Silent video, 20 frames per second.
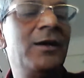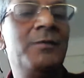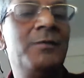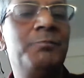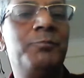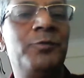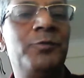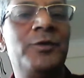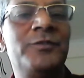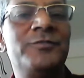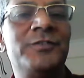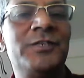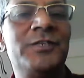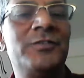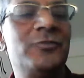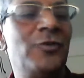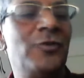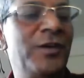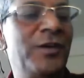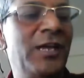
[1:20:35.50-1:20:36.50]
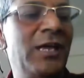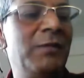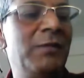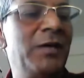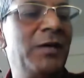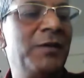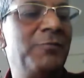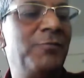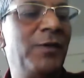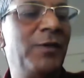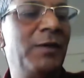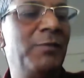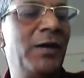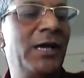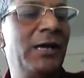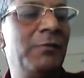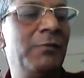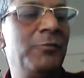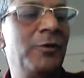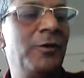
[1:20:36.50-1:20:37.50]
prestige or name and fame I
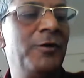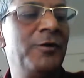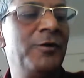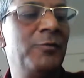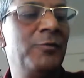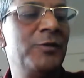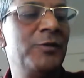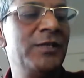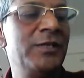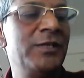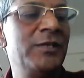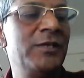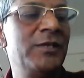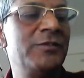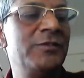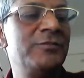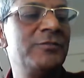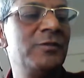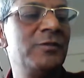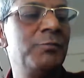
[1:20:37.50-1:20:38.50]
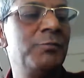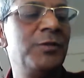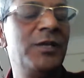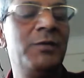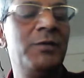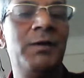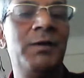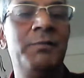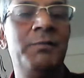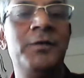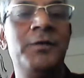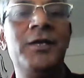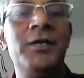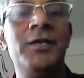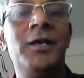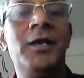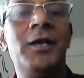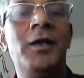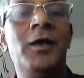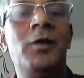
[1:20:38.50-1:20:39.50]
have earned over the years, brick by
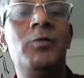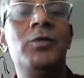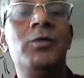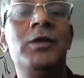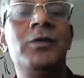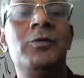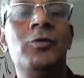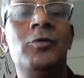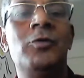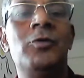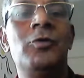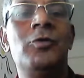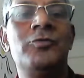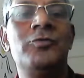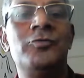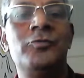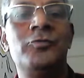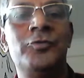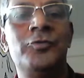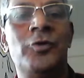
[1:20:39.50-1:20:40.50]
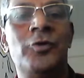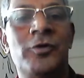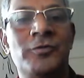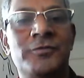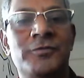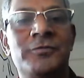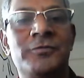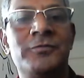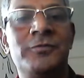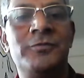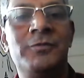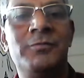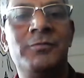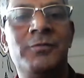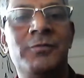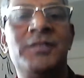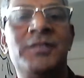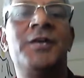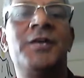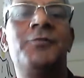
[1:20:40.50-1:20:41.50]
brick, will go to dogs.
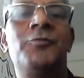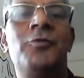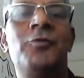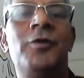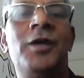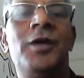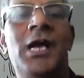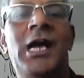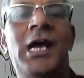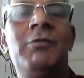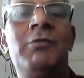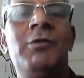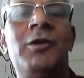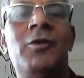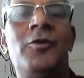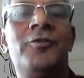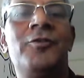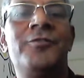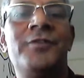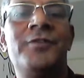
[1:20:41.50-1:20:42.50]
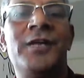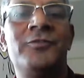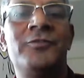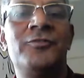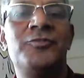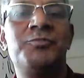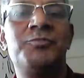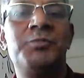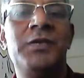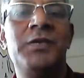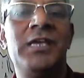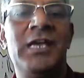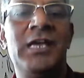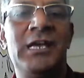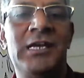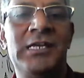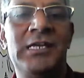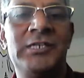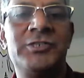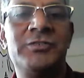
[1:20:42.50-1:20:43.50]
Therefore, I will not rather speak
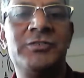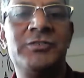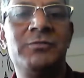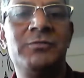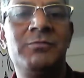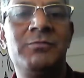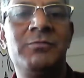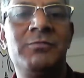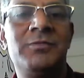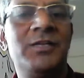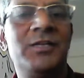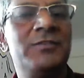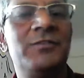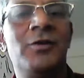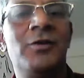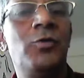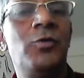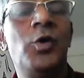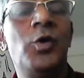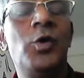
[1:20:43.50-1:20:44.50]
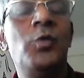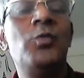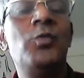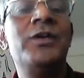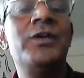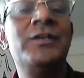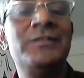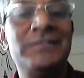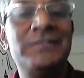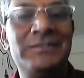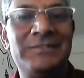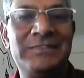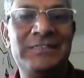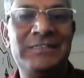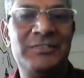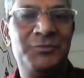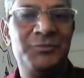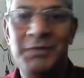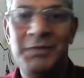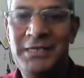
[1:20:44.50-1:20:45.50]
English. That's how we
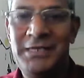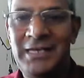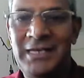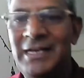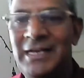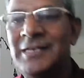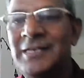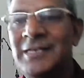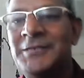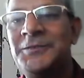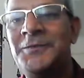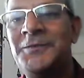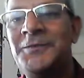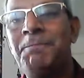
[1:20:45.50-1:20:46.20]
resisted speaking English.